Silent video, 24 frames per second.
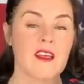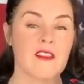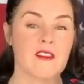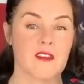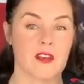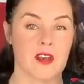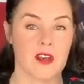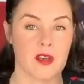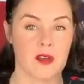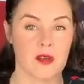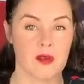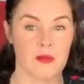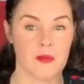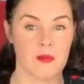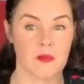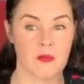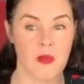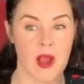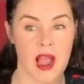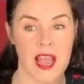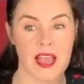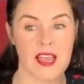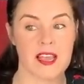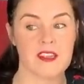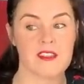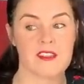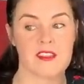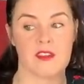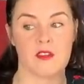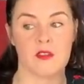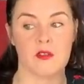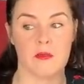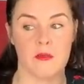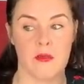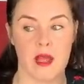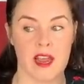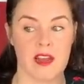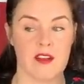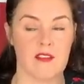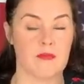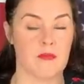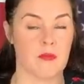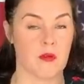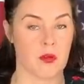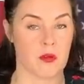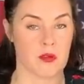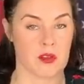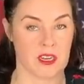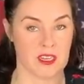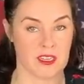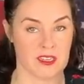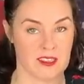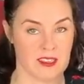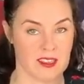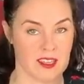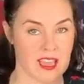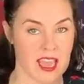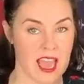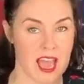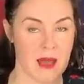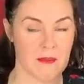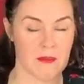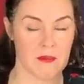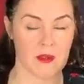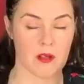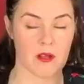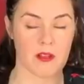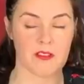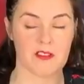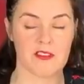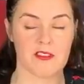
the riots and who might have broken into the Capitol.